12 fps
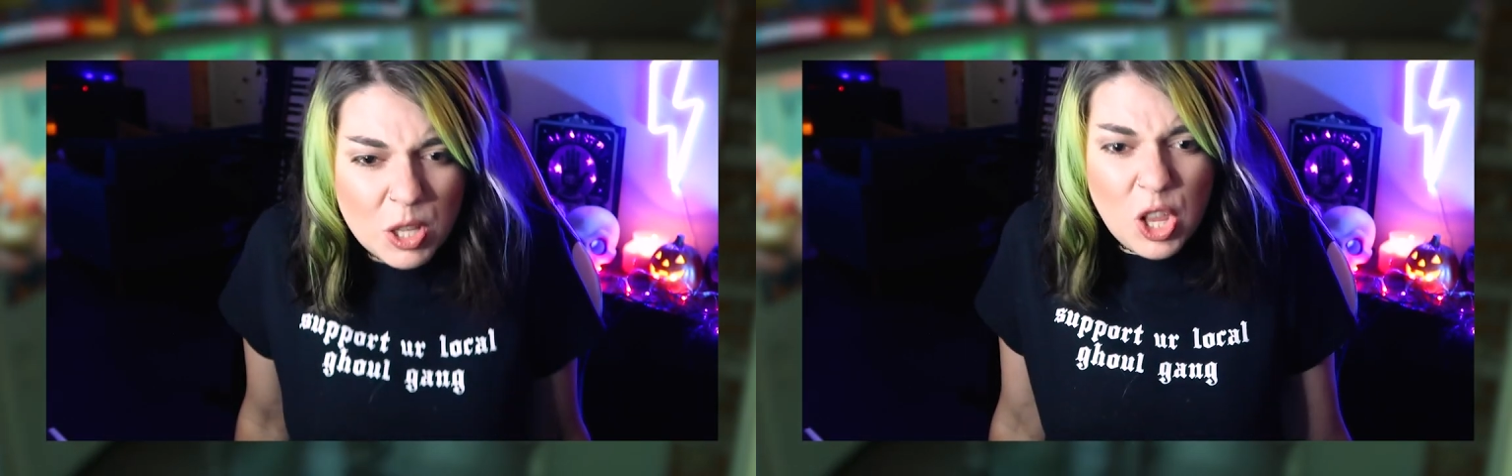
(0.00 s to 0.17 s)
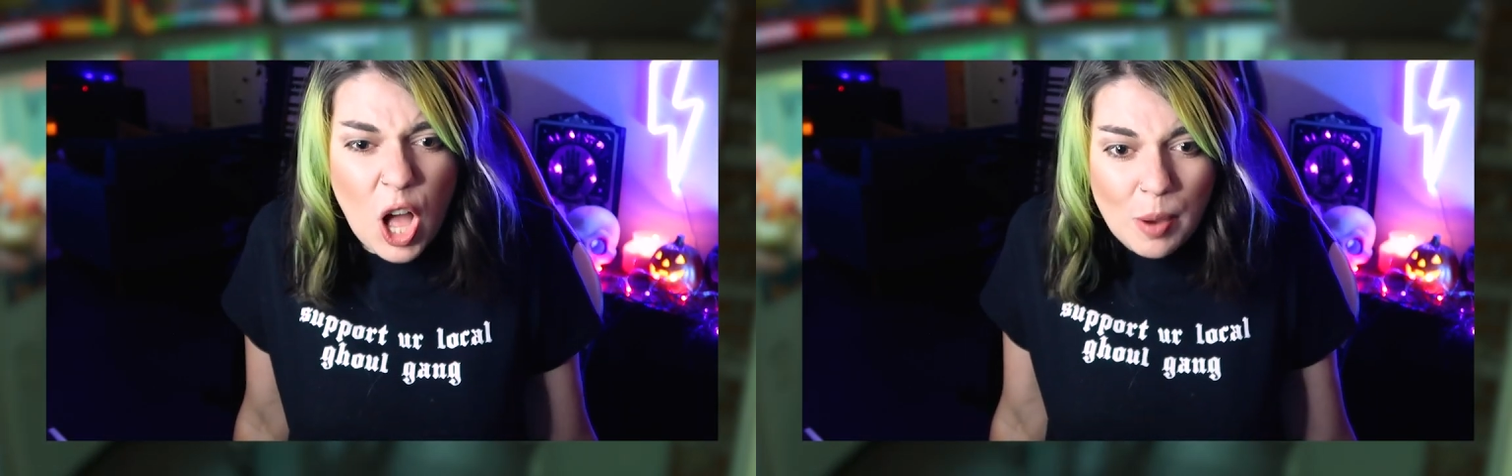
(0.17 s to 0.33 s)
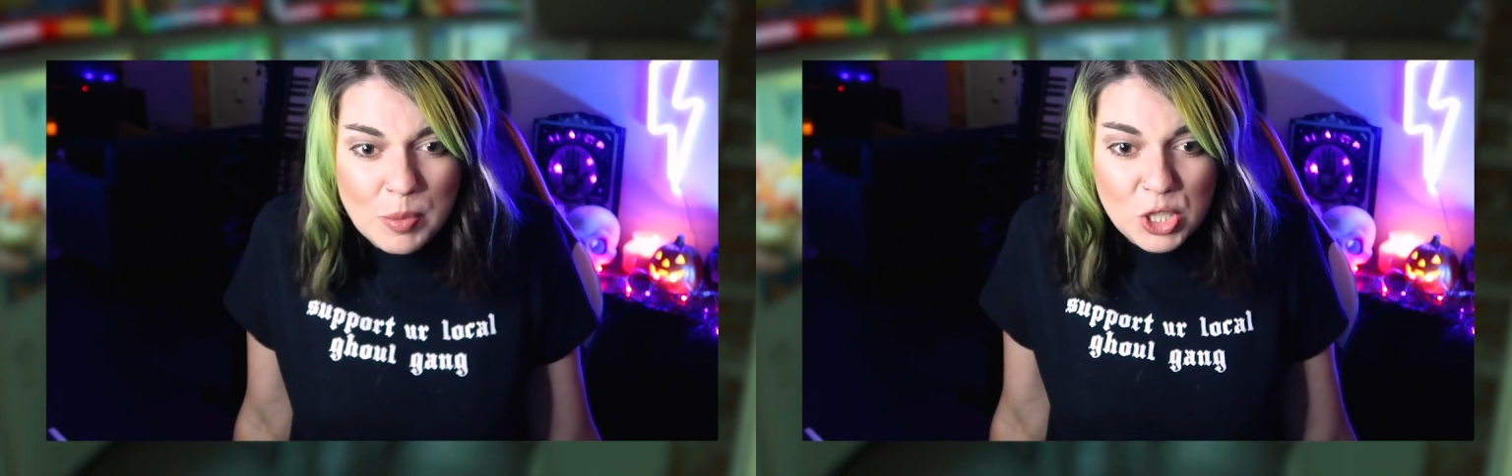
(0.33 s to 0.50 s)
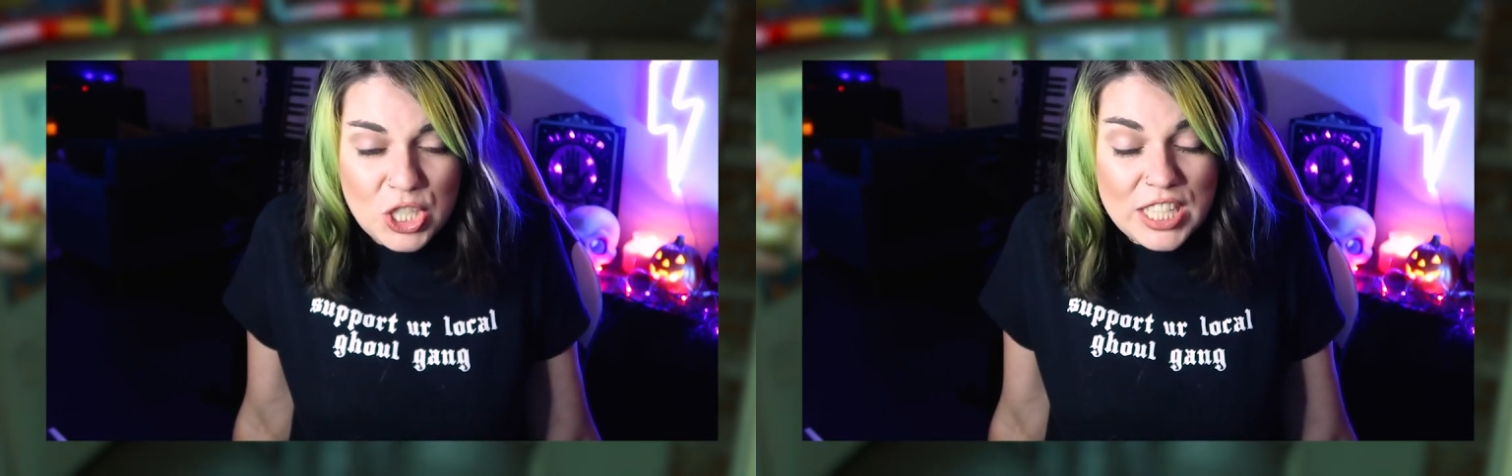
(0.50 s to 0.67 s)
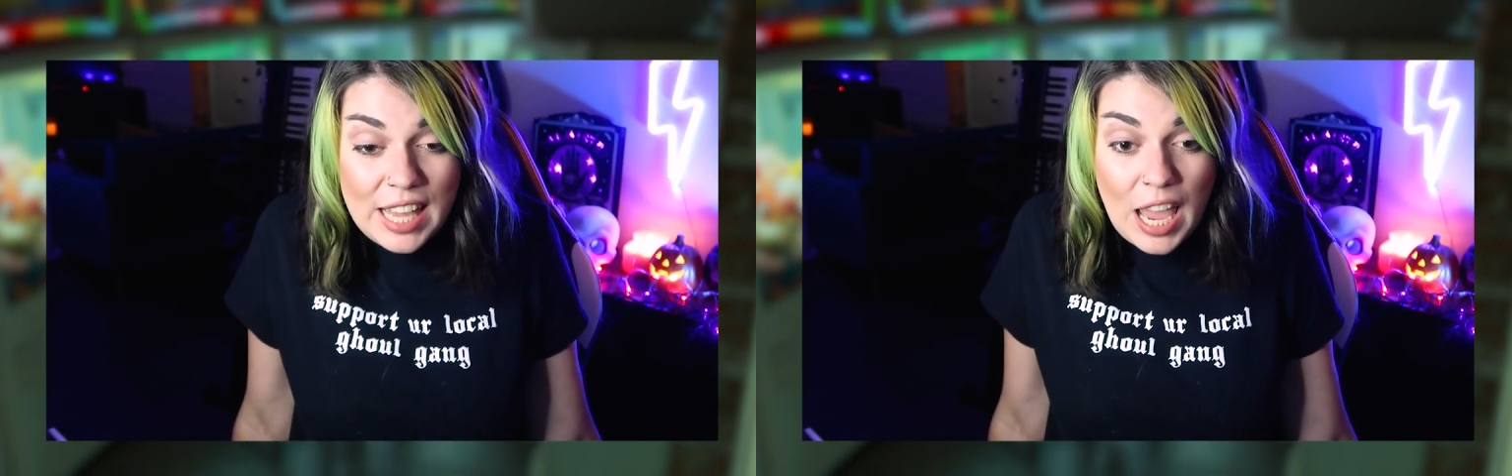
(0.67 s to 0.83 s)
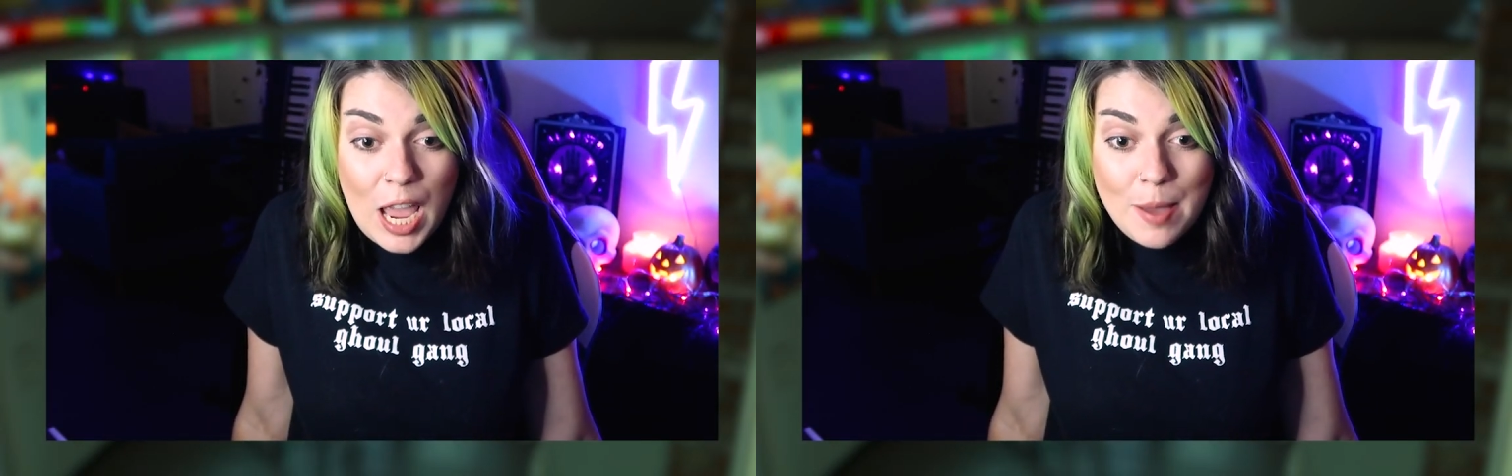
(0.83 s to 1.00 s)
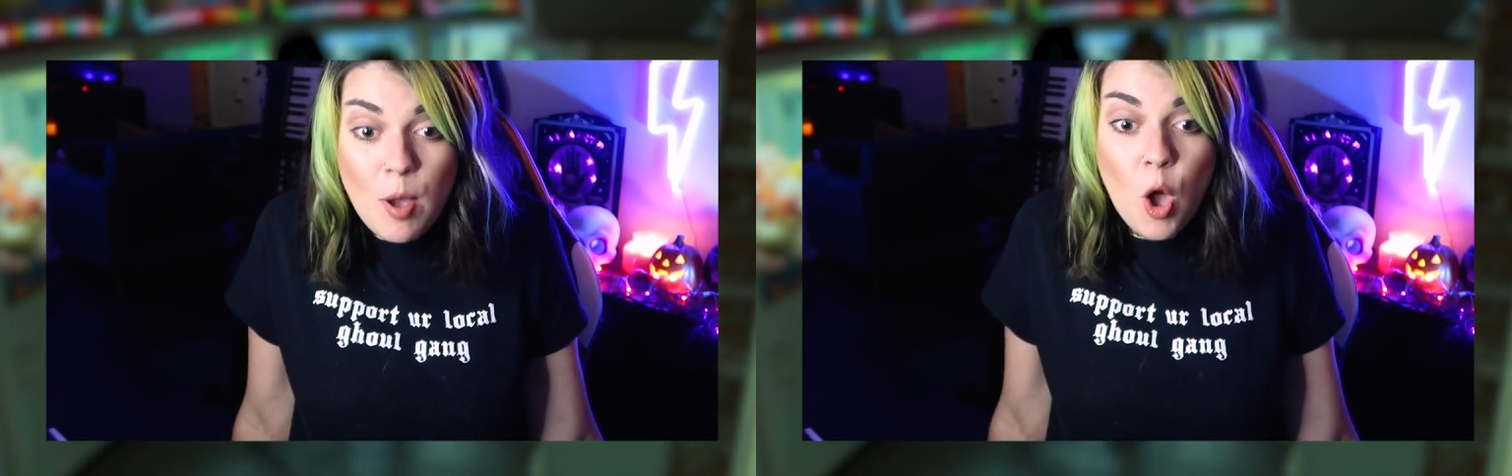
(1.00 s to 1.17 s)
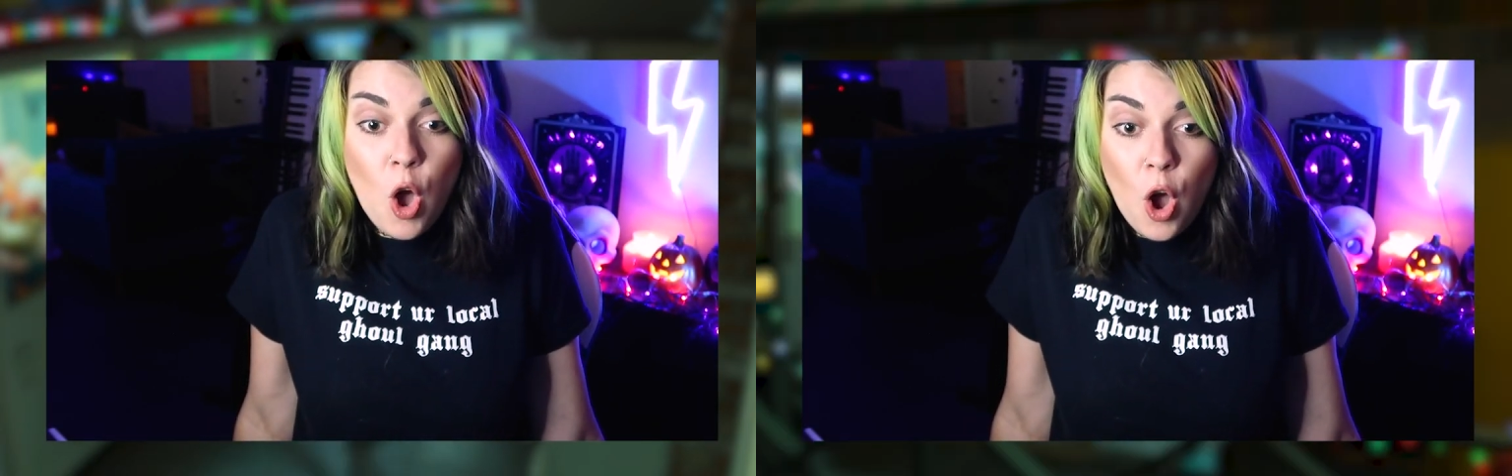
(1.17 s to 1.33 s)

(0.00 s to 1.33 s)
claw machine game?